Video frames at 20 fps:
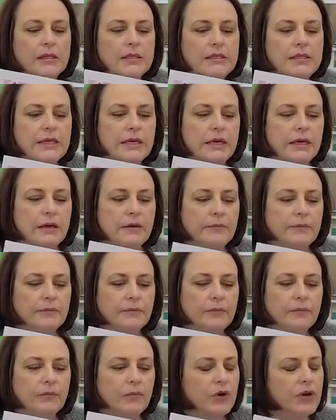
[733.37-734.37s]
D.
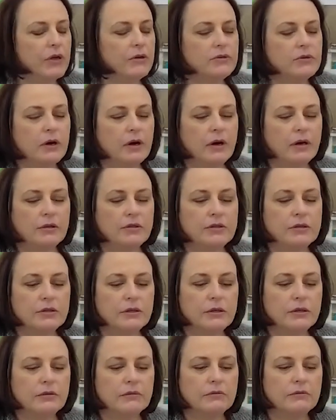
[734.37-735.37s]
Well, those are hard
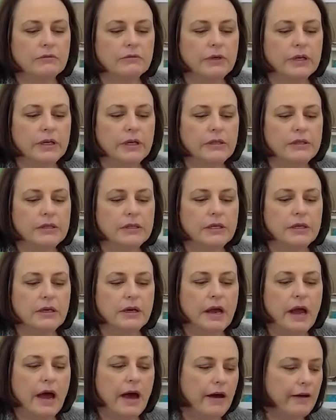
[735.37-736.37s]
to read, D
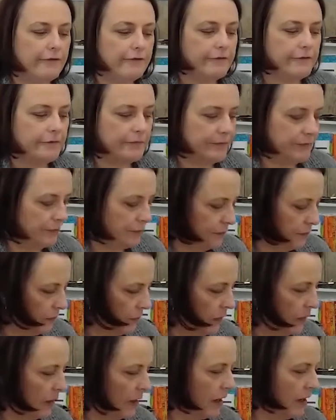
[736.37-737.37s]
and F.
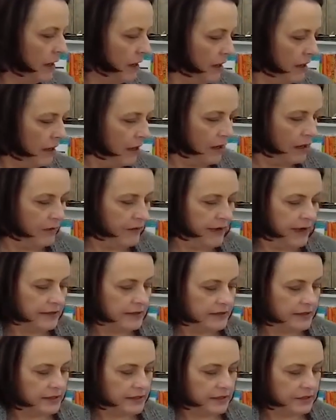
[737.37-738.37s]
And
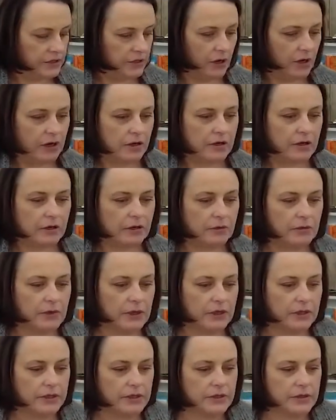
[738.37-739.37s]
that's the darker
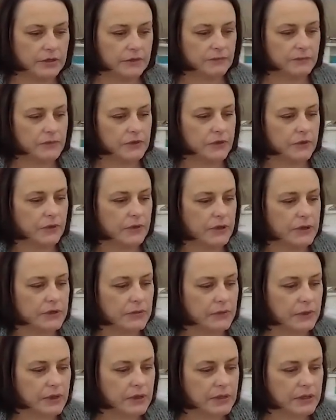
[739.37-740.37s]
ones. So
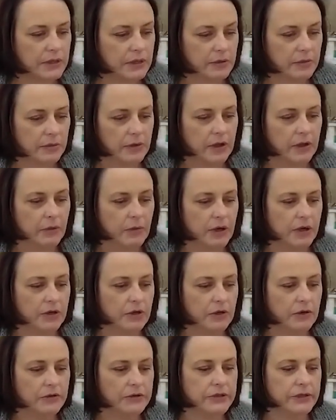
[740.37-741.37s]
this one is going to be the one
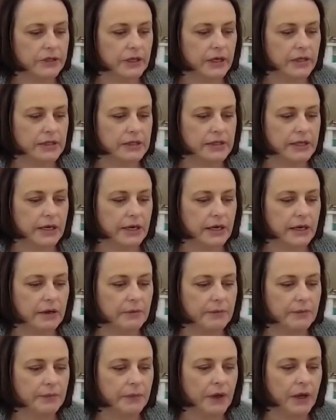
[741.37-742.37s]
you use to cut
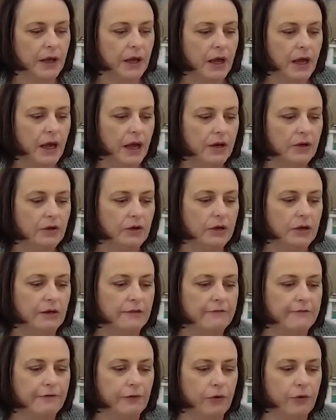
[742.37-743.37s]
D. And you
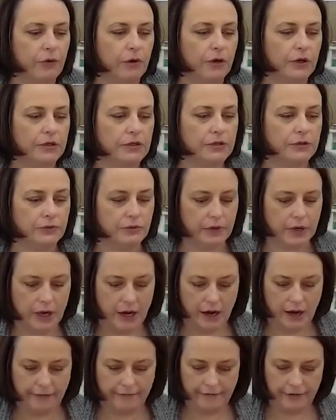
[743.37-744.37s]
need 4
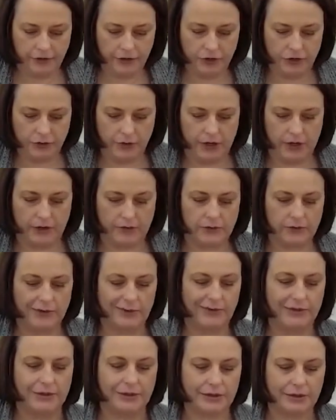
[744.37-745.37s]
2.5 inch squares.
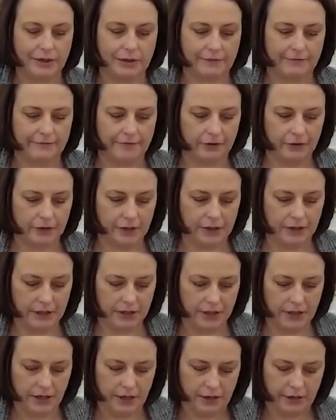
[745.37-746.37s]
Well, I'm just going to fold this
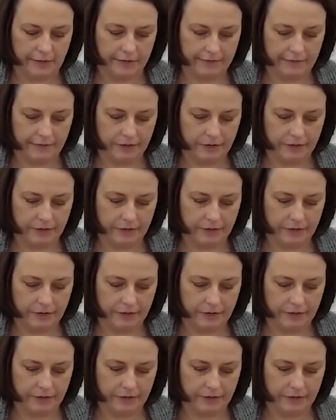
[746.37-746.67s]
in half.